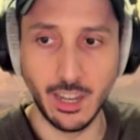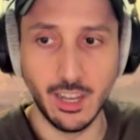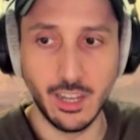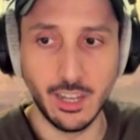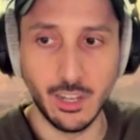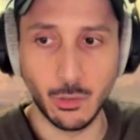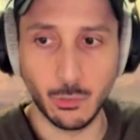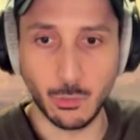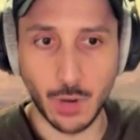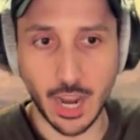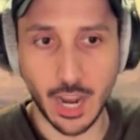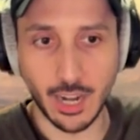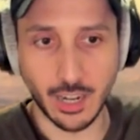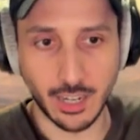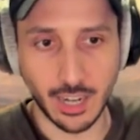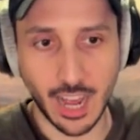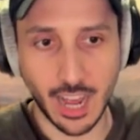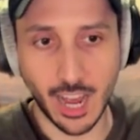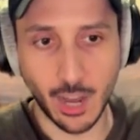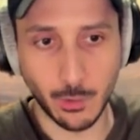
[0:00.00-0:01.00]
Right
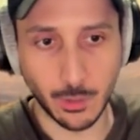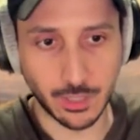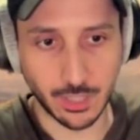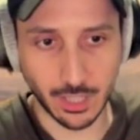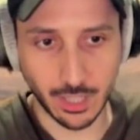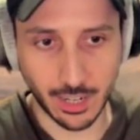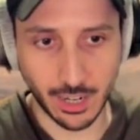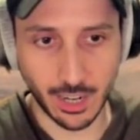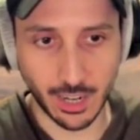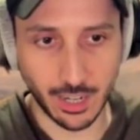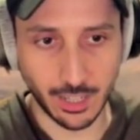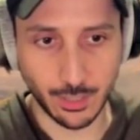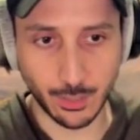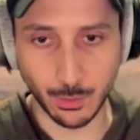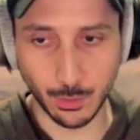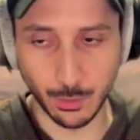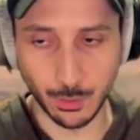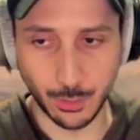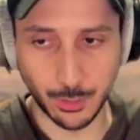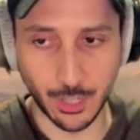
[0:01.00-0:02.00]
now, it's a lot of high school
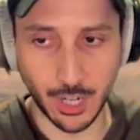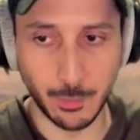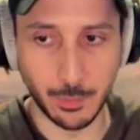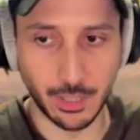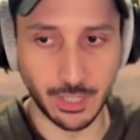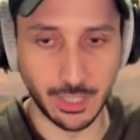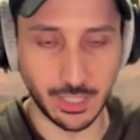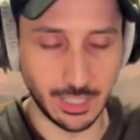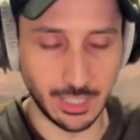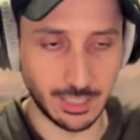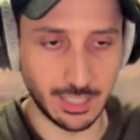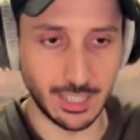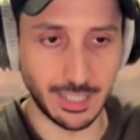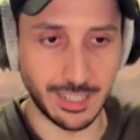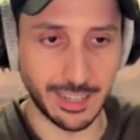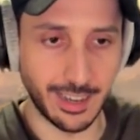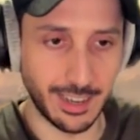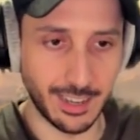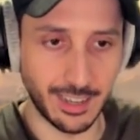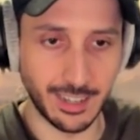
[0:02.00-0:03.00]
drama,
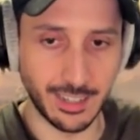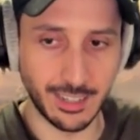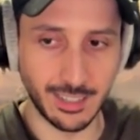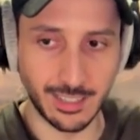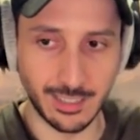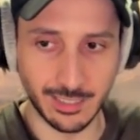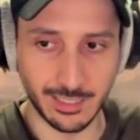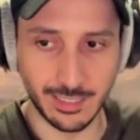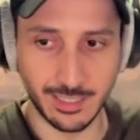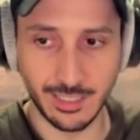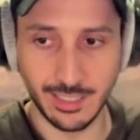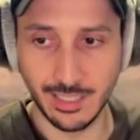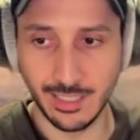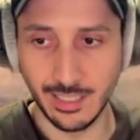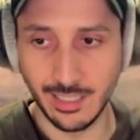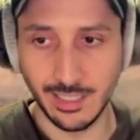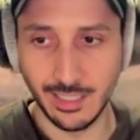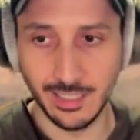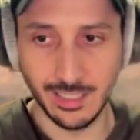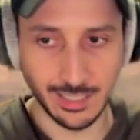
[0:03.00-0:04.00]
isekai, and,
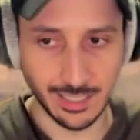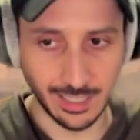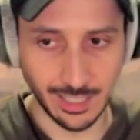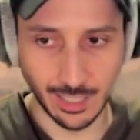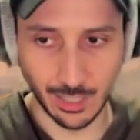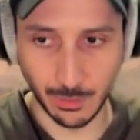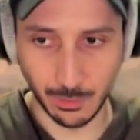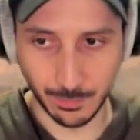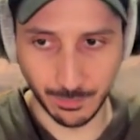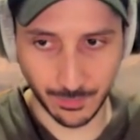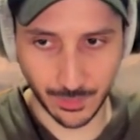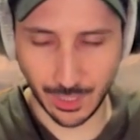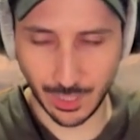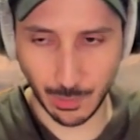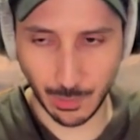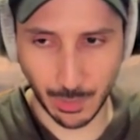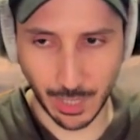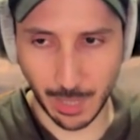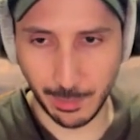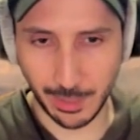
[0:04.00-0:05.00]
you see
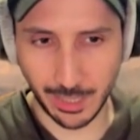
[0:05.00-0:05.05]
what I mean?